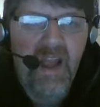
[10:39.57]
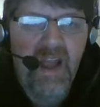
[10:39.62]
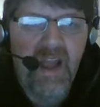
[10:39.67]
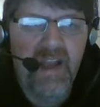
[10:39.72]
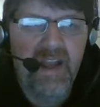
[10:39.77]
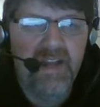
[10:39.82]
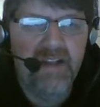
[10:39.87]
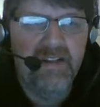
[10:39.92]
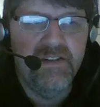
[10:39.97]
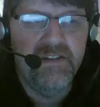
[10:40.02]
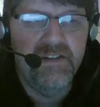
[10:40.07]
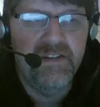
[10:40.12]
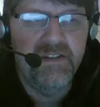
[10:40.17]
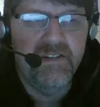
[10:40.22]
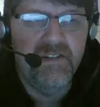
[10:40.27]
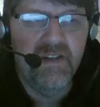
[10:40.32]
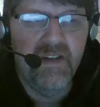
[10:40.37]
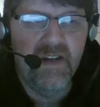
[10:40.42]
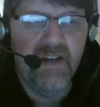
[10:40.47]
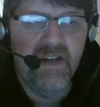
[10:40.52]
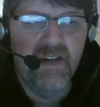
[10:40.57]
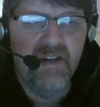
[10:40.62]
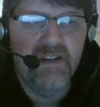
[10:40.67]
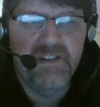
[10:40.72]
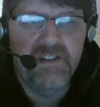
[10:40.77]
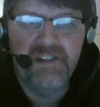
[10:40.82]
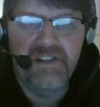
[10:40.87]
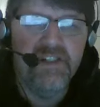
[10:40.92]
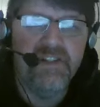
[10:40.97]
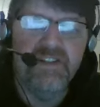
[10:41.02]
and she's like,
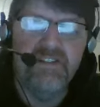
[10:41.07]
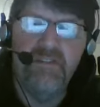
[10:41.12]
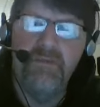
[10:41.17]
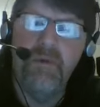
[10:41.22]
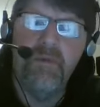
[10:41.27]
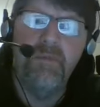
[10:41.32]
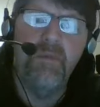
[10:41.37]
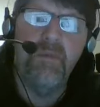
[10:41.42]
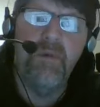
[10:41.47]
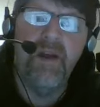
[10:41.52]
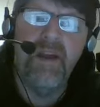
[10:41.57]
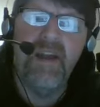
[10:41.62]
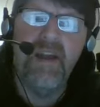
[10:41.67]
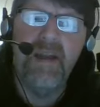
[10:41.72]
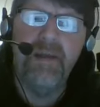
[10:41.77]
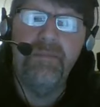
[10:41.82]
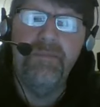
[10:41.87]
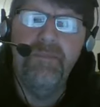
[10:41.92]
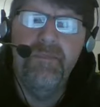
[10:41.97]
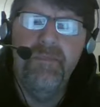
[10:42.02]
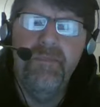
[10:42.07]
she doesn't even remember my name